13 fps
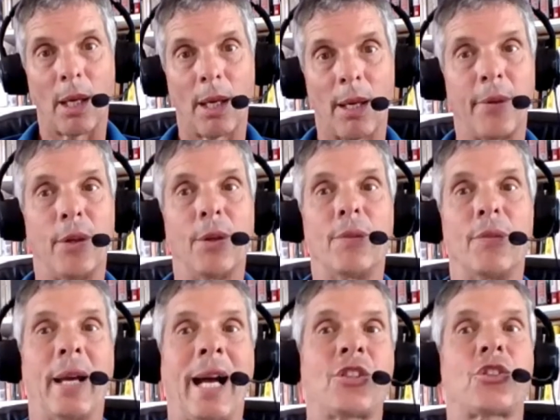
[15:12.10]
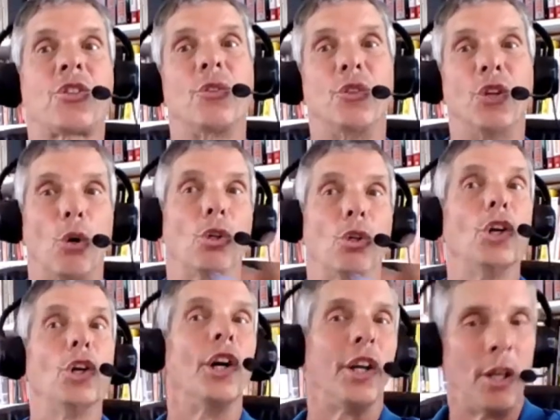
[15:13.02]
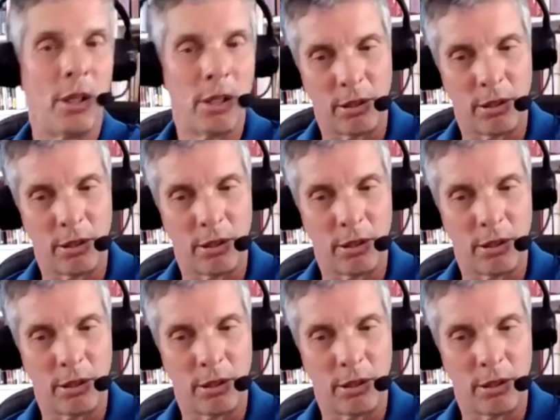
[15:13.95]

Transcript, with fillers: And that's no good.